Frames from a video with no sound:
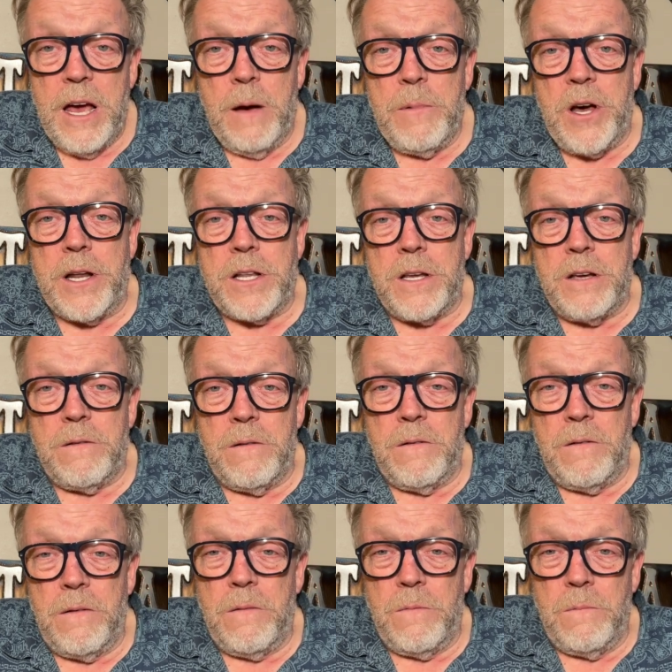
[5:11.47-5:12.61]
But
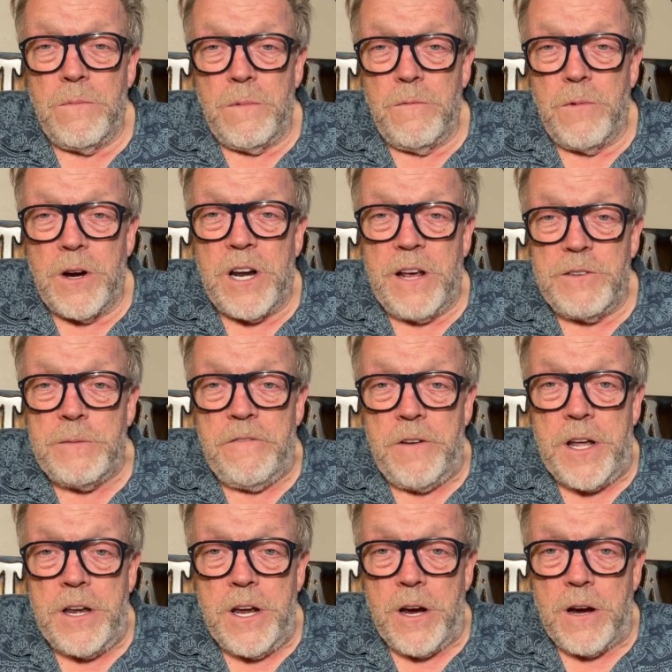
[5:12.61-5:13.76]
we're going to have some
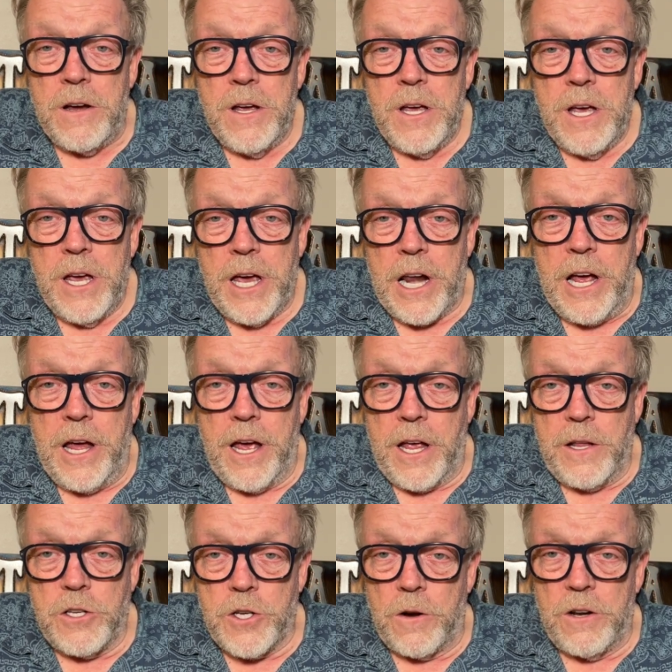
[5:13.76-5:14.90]
fun here. And
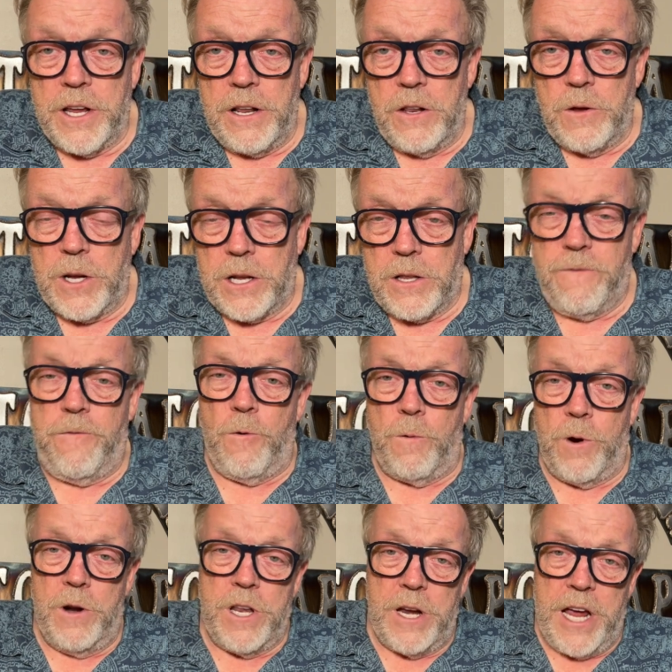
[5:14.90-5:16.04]
I certainly look
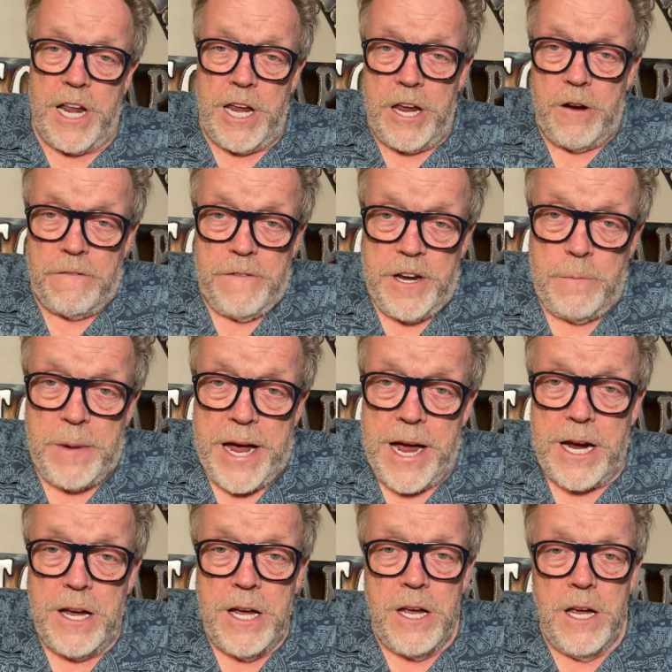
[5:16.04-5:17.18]
forward to getting your
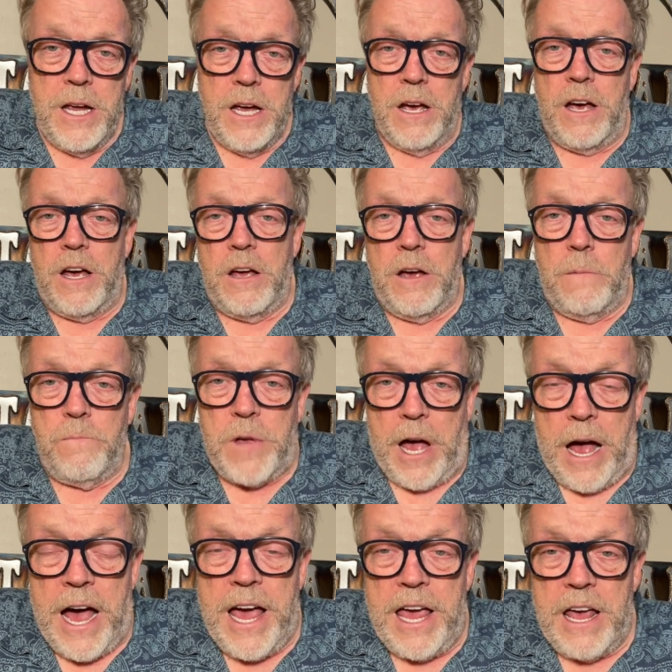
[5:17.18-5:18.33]
feedback.
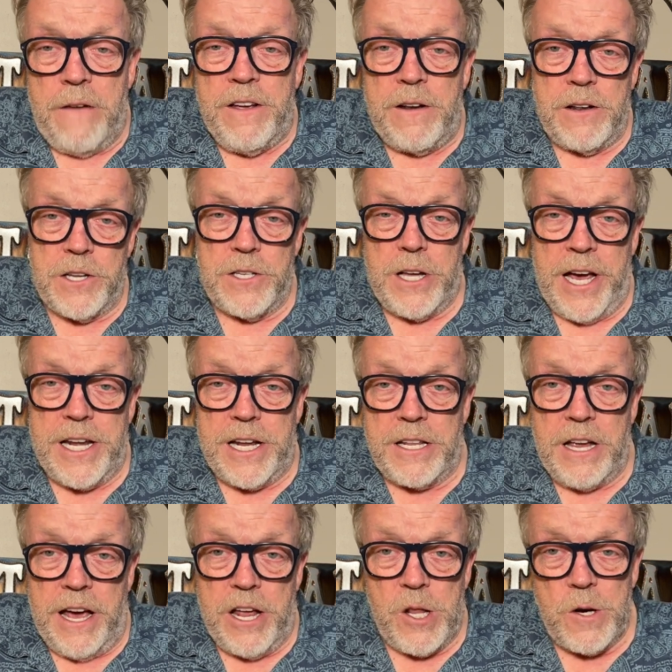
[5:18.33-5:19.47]
I haven't designed a
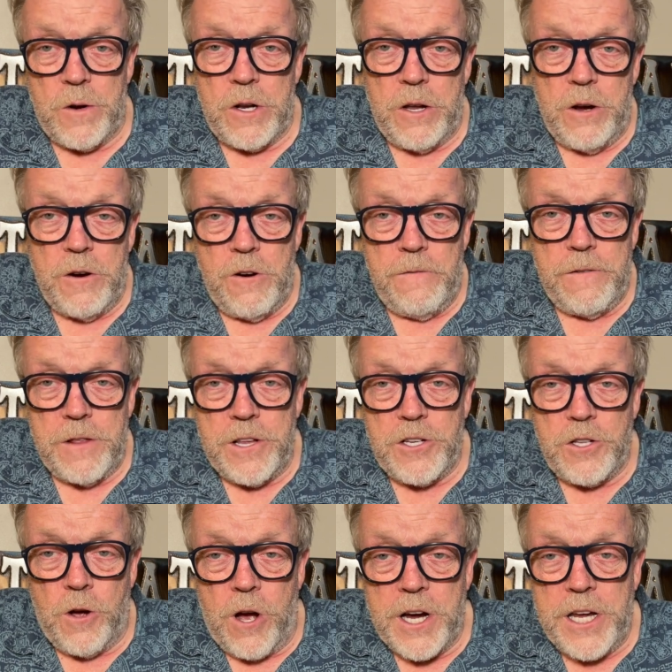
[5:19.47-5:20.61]
title or a logo for this
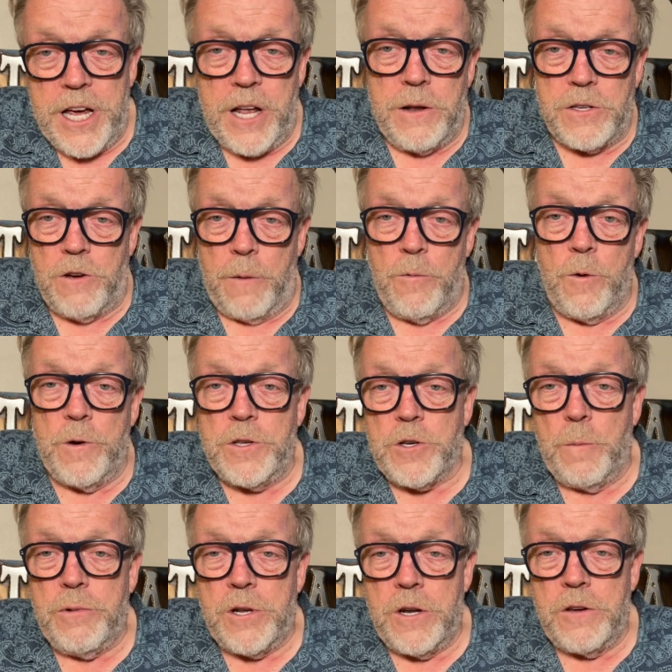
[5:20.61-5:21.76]
talk yet, so I'm always
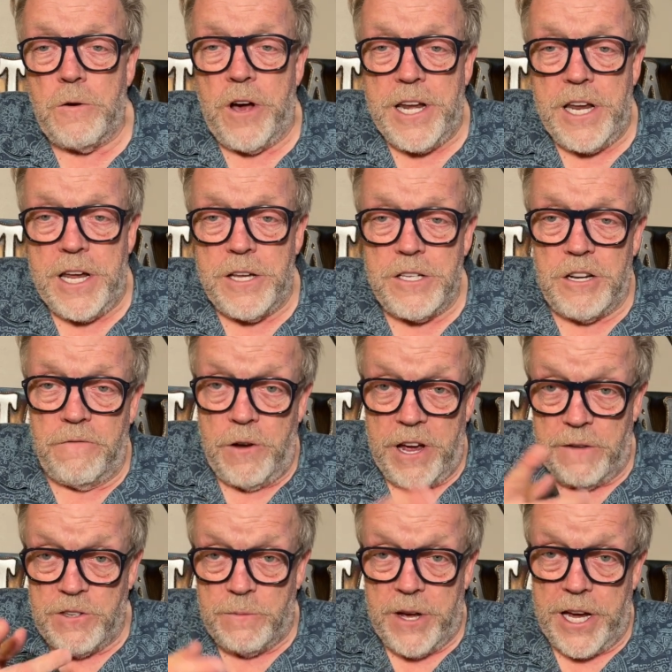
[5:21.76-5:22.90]
open to ideas. And if you
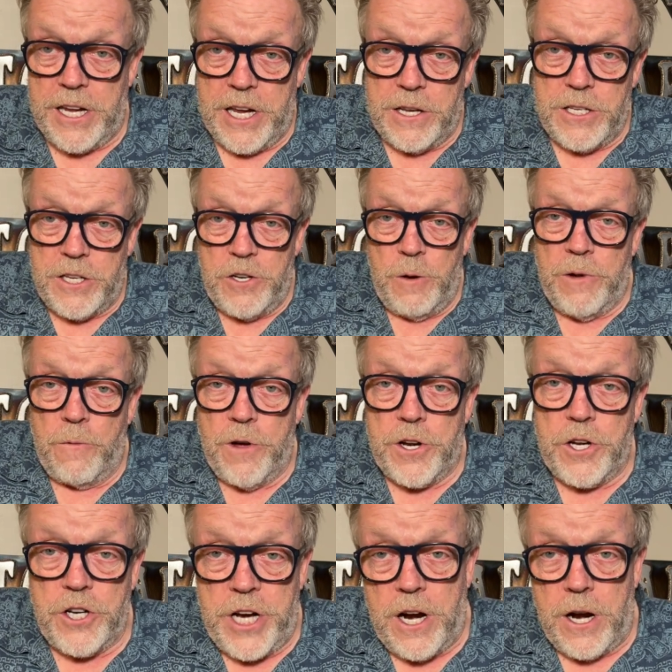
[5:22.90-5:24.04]
have some ideas that you might want to
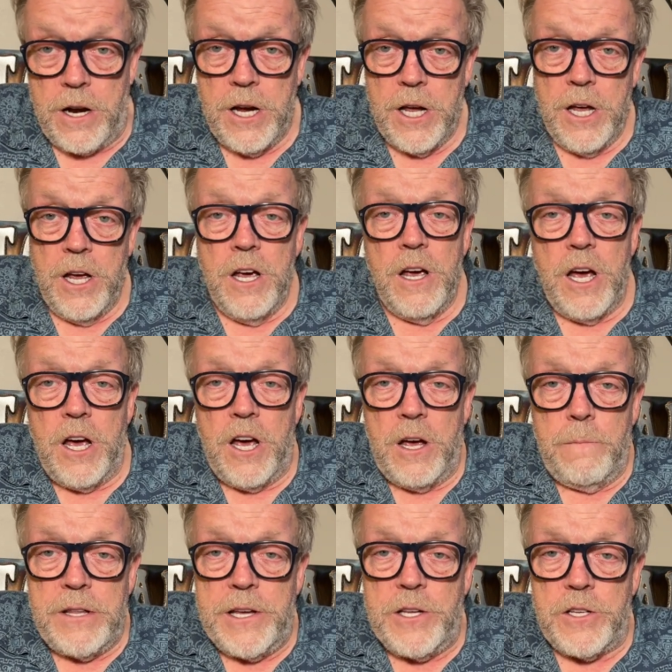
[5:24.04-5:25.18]
share,
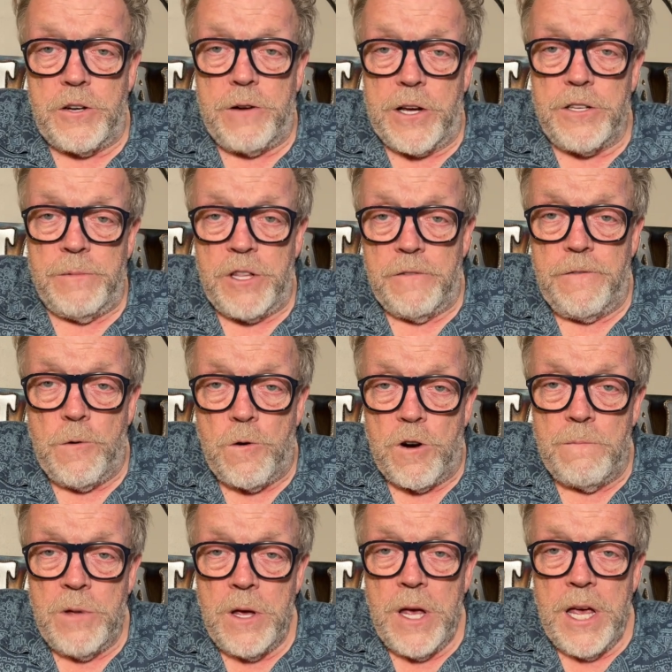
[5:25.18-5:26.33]
please address them in the
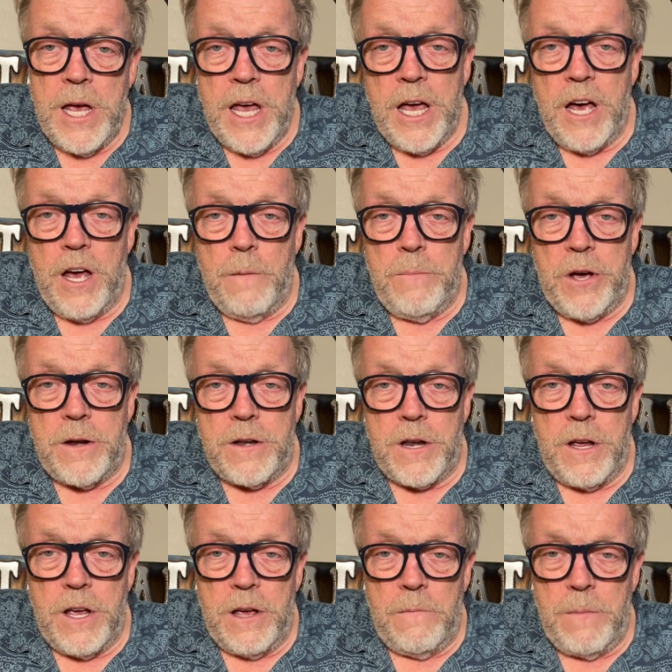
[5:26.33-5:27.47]
forum. But
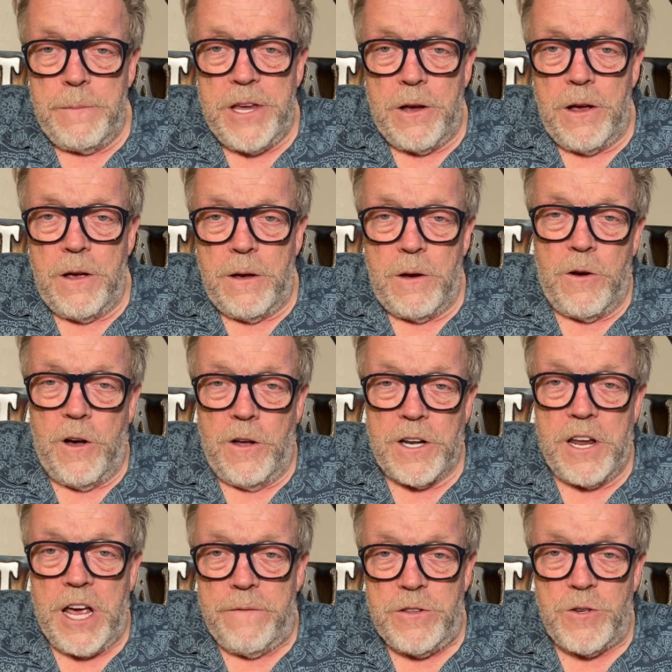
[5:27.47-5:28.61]
maybe call it
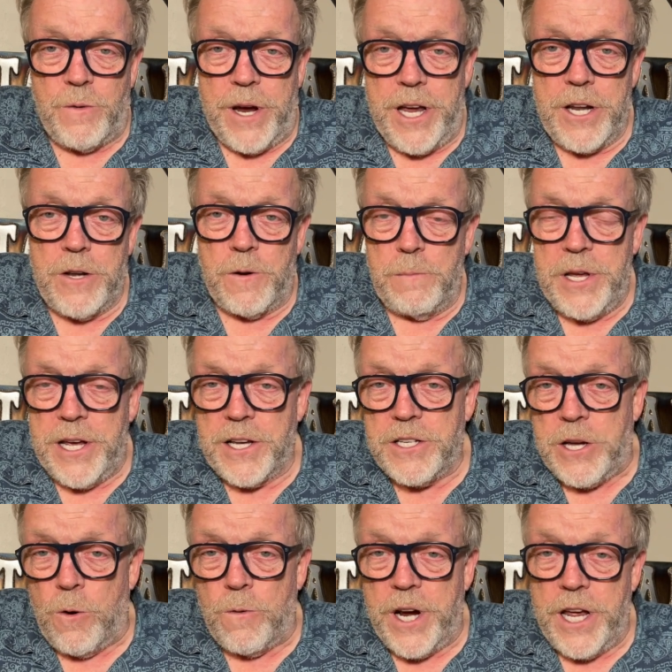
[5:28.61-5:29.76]
Kevin's Rant or
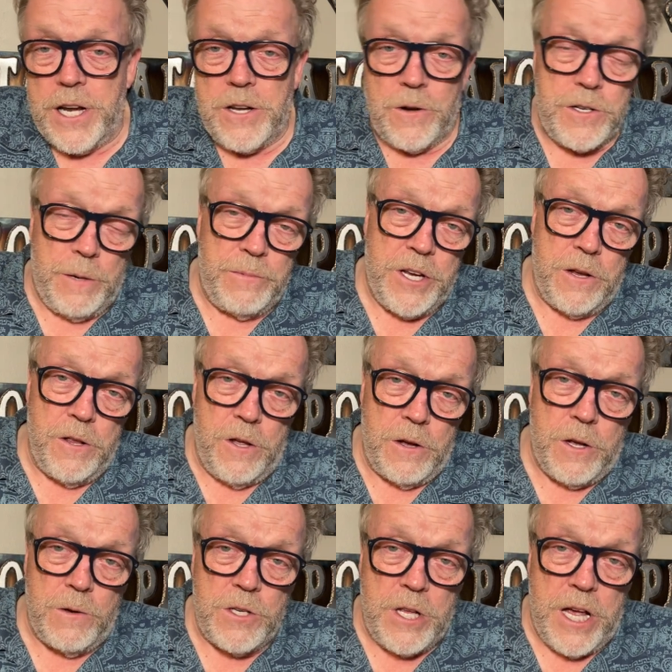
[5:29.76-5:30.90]
PXL Rant or something along
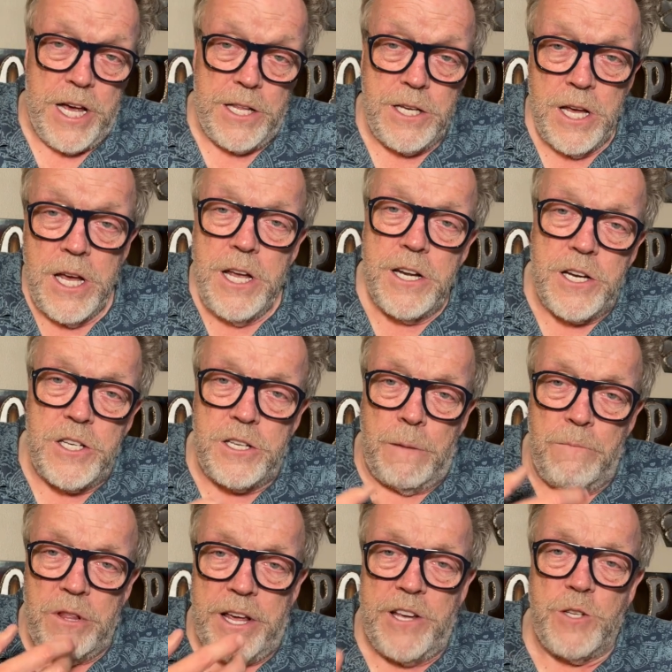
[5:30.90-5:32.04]
those lines. Just
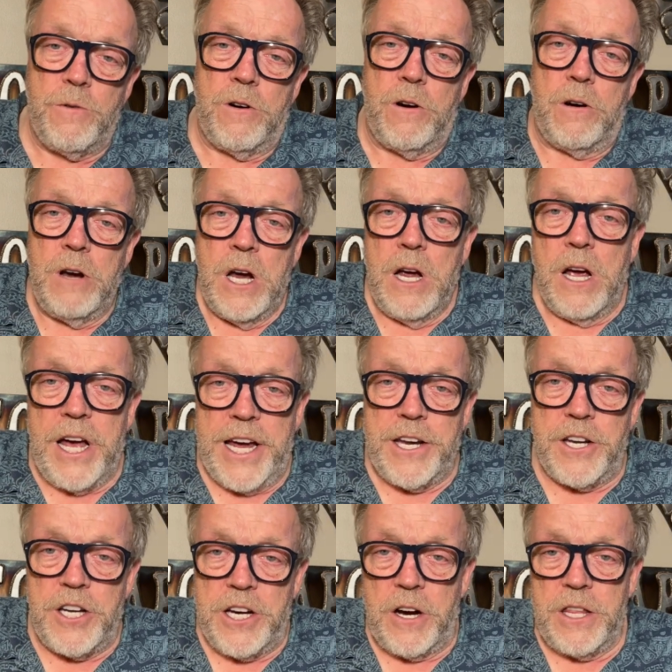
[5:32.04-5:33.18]
someplace where I can
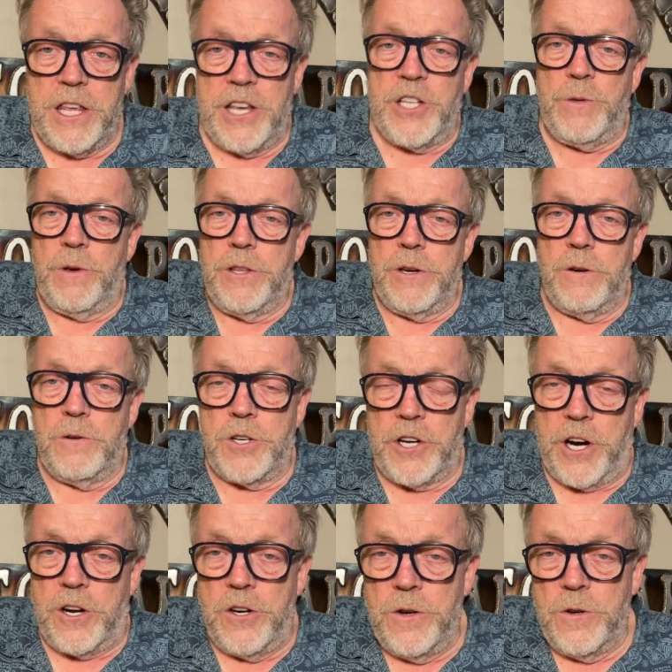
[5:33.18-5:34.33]
share things with you,
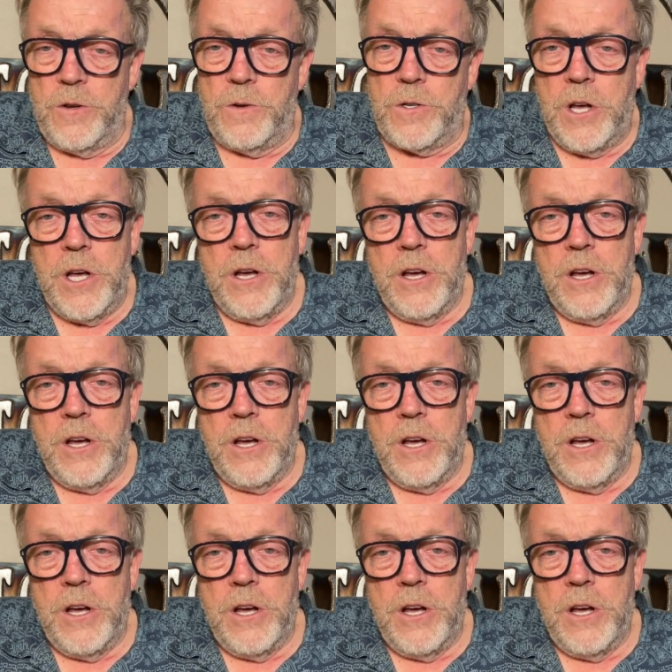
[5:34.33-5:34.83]
share news,